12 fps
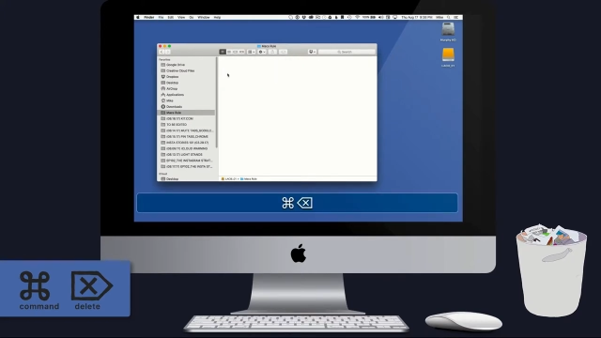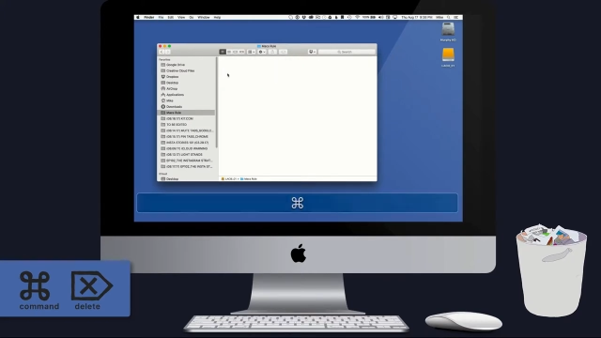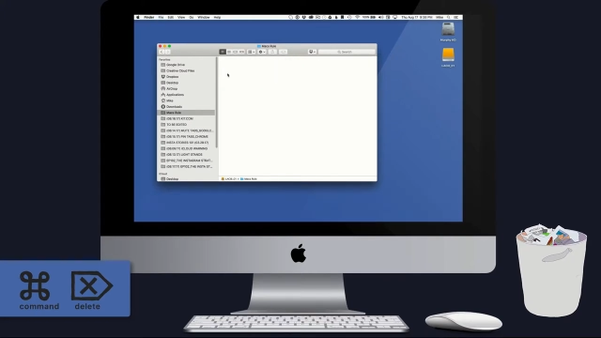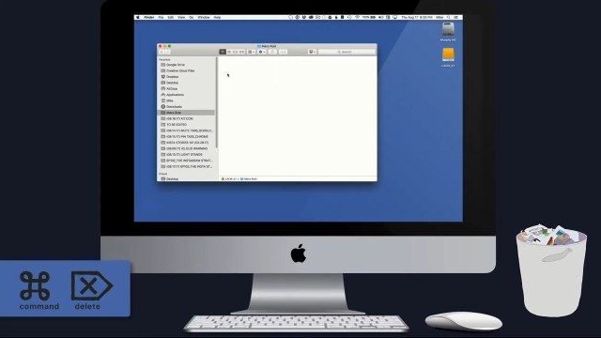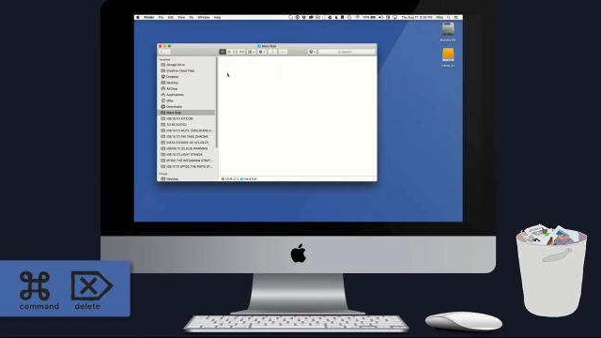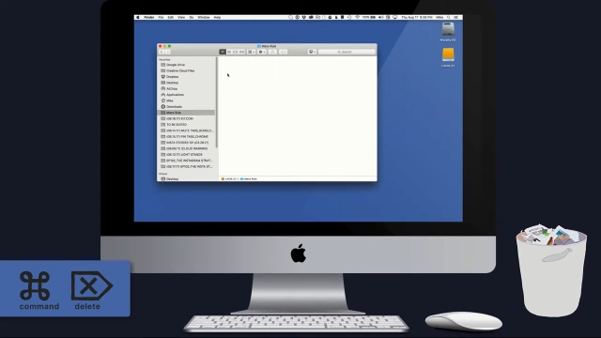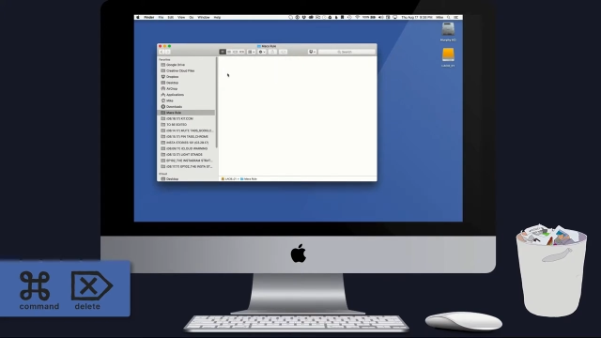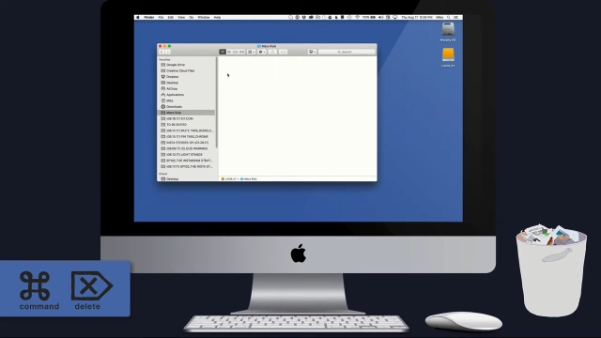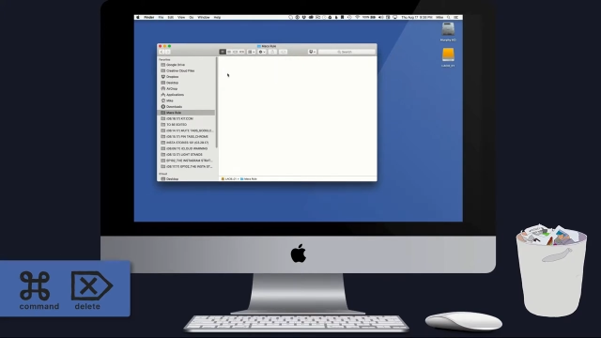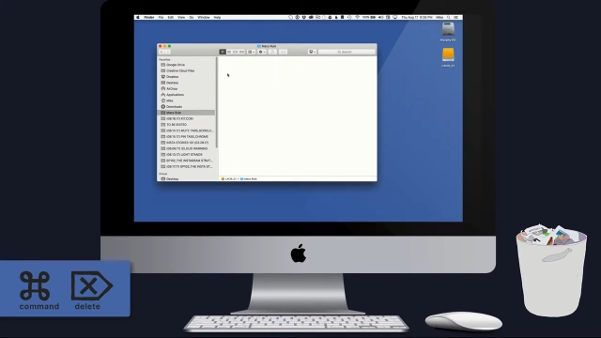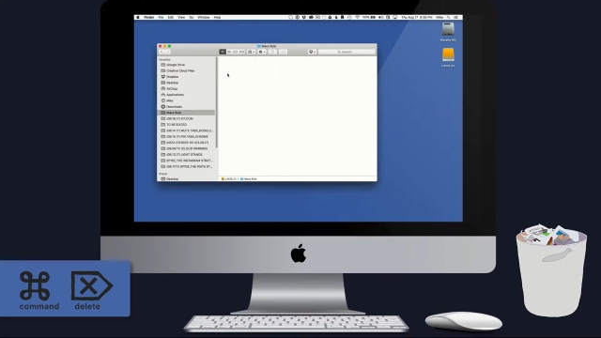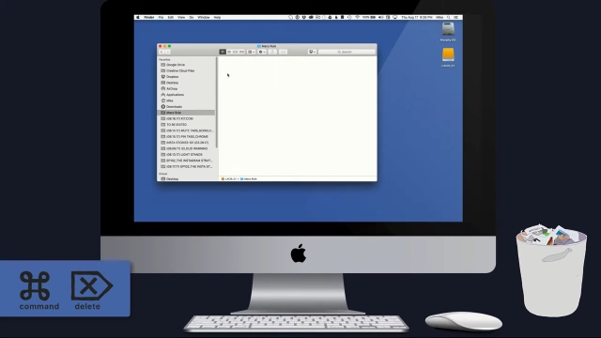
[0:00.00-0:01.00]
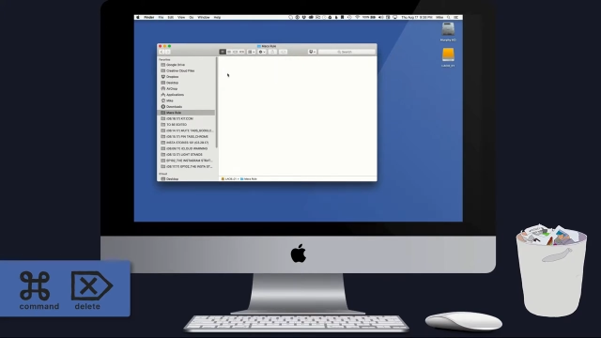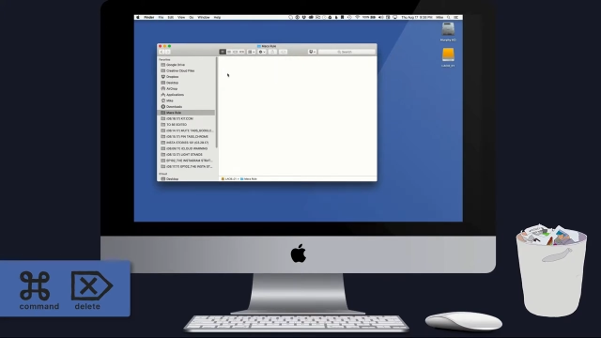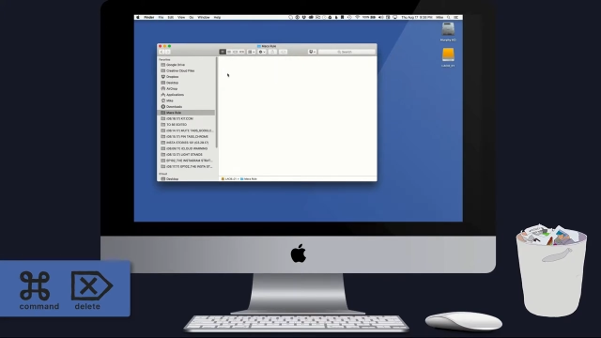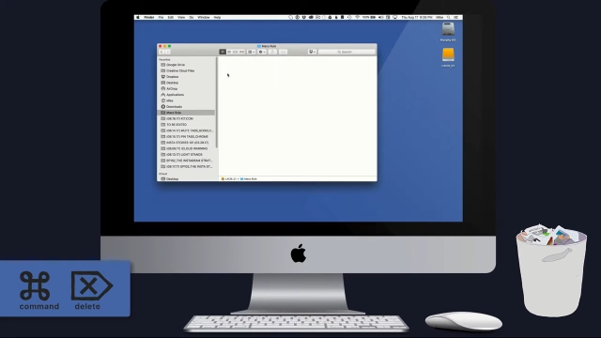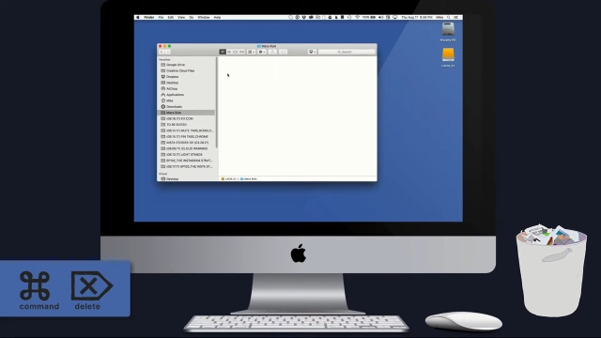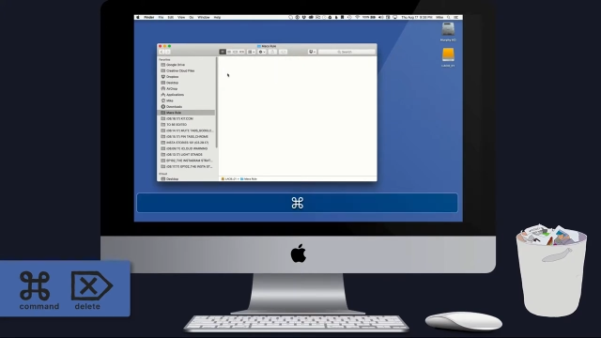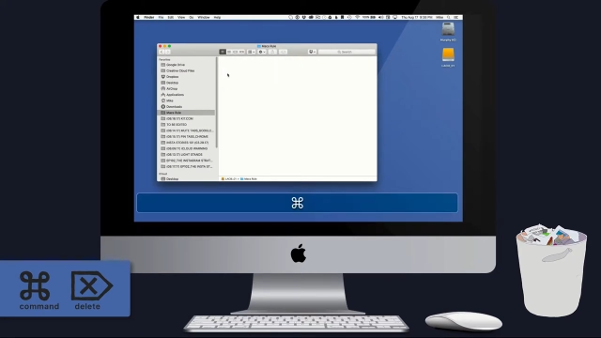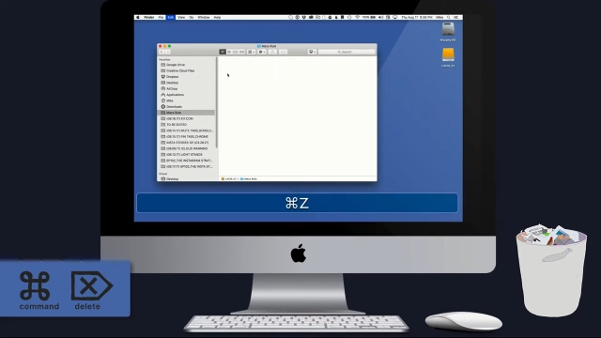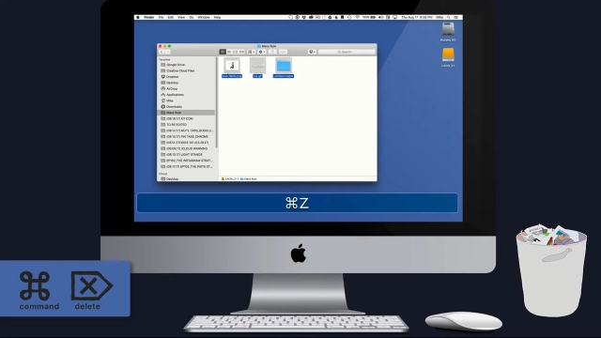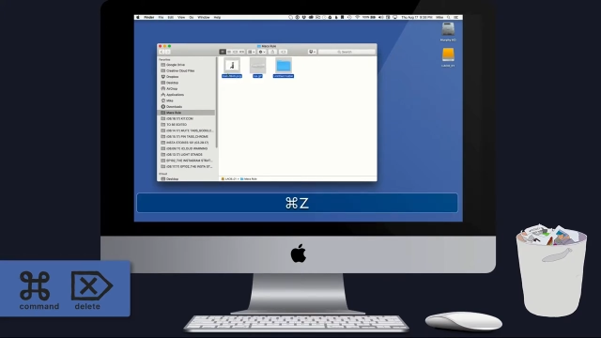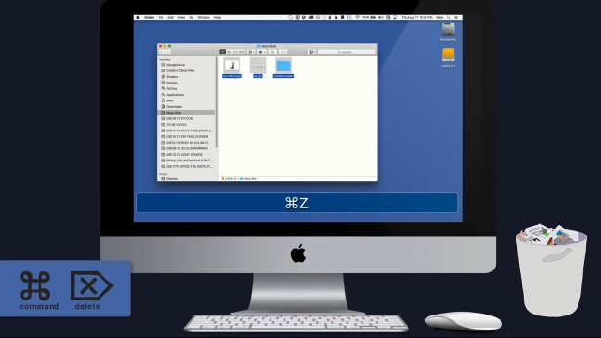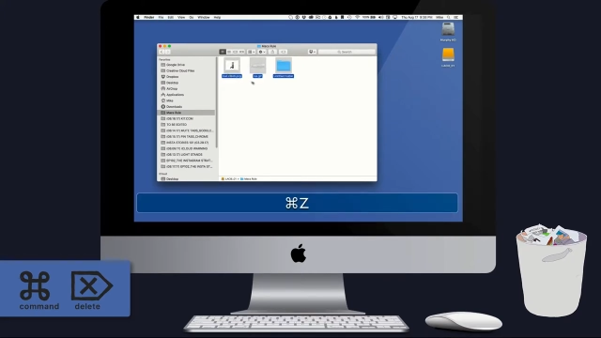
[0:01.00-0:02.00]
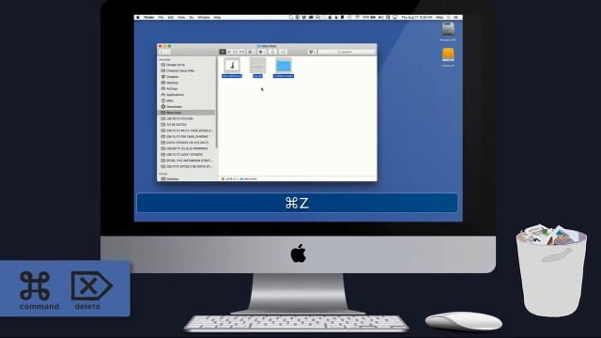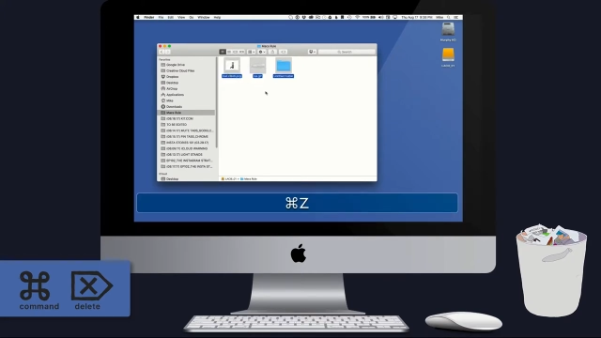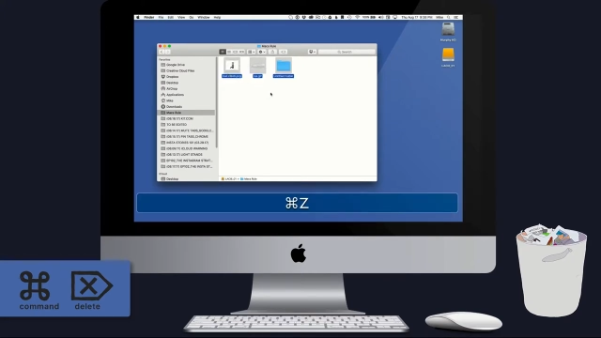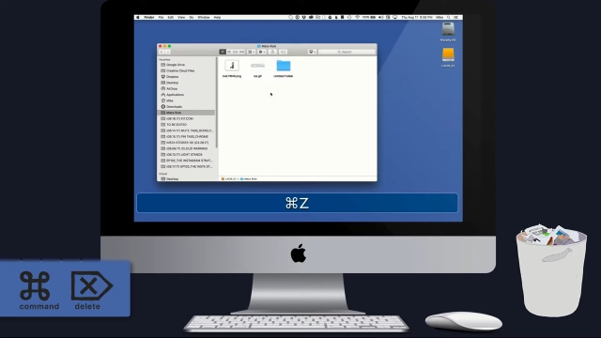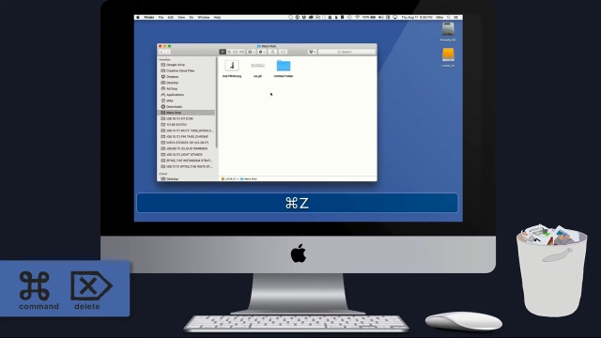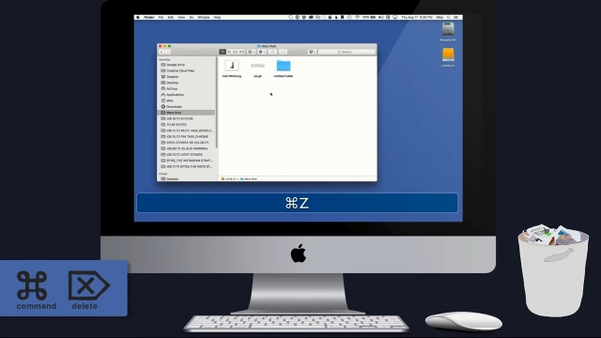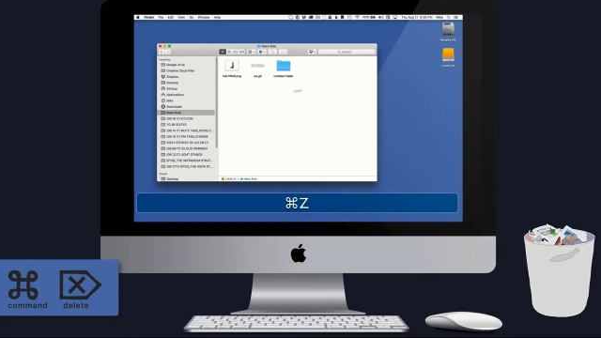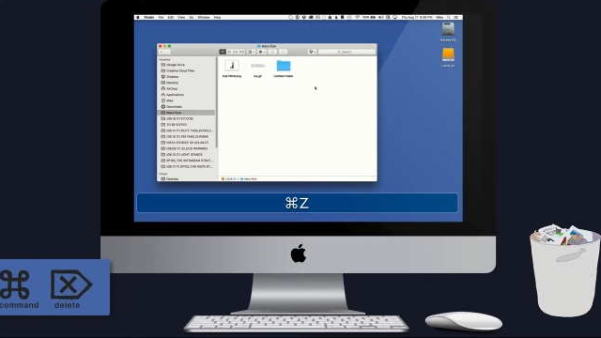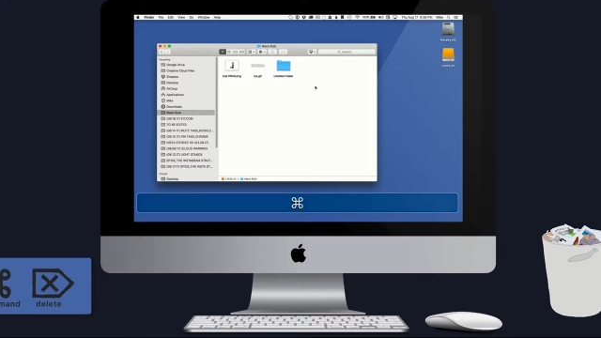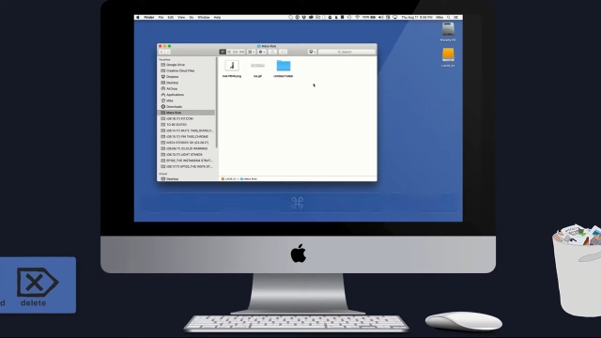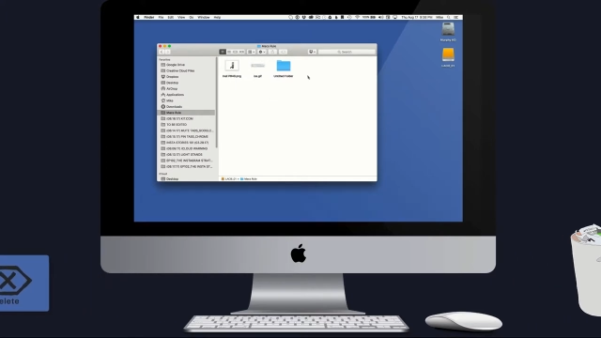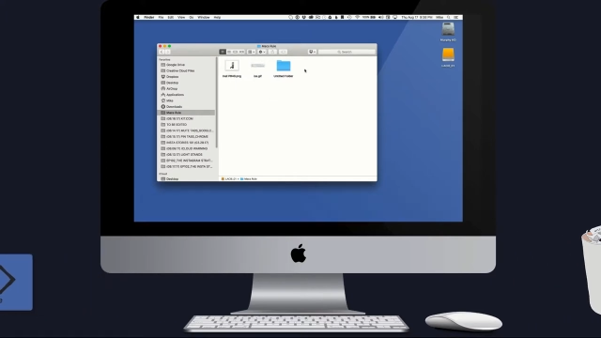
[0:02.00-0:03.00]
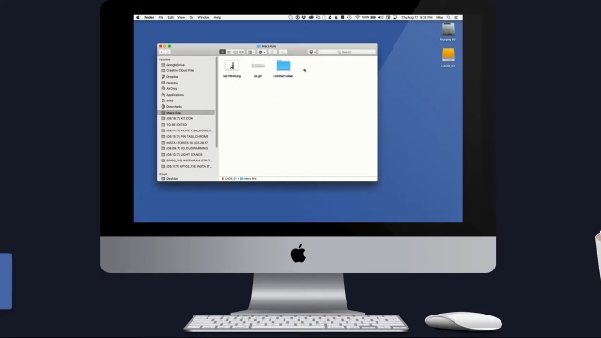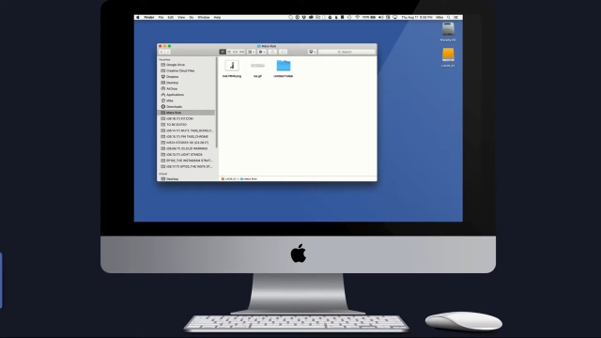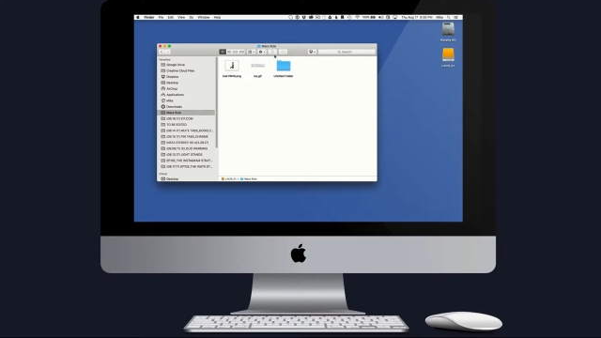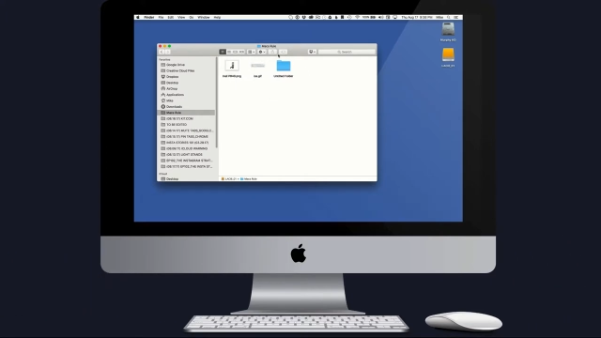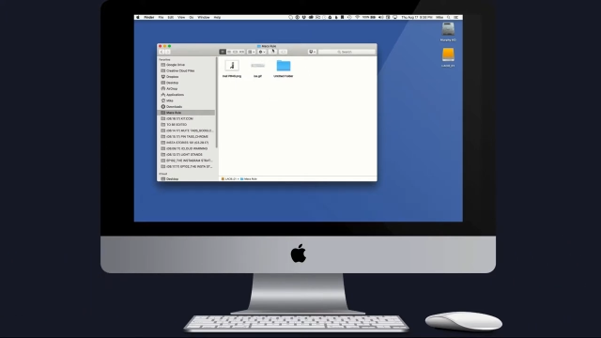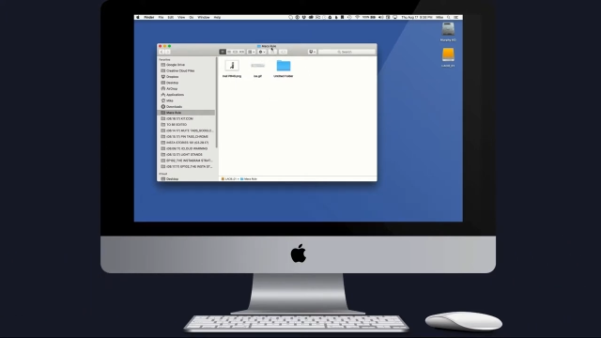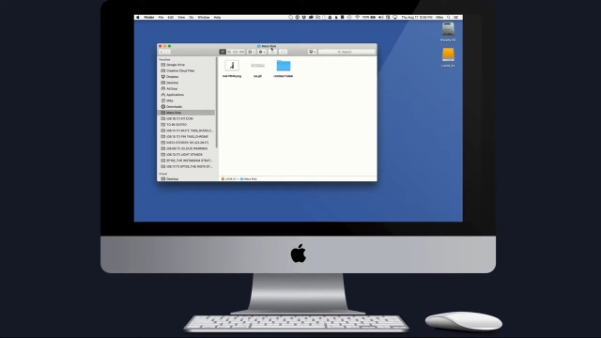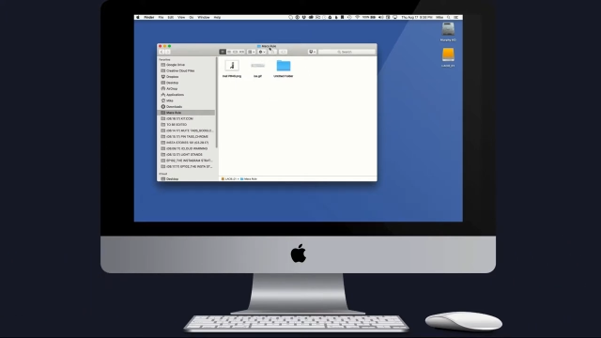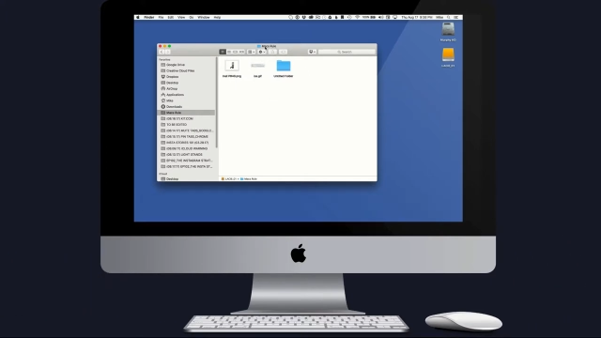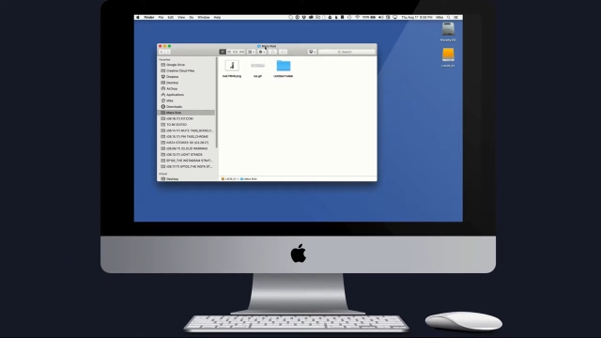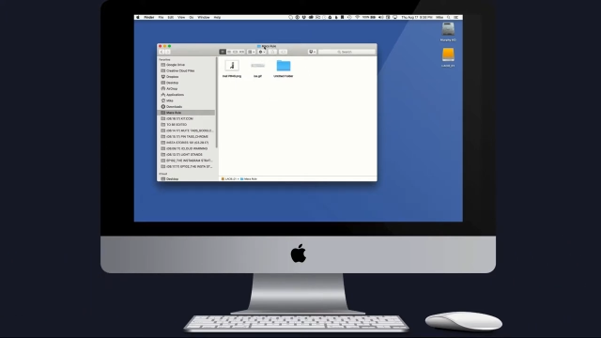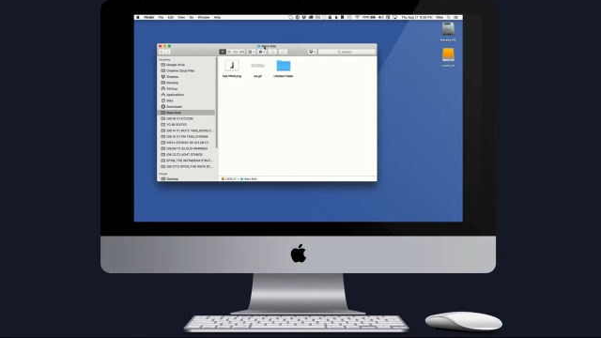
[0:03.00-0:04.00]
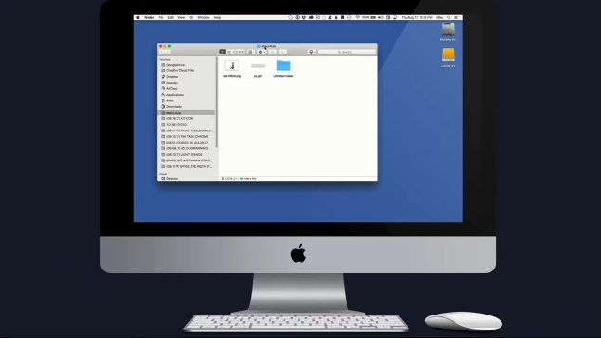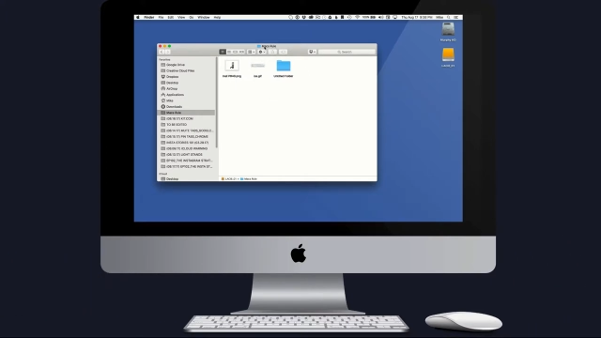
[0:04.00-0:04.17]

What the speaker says: [unreadable: no face in view]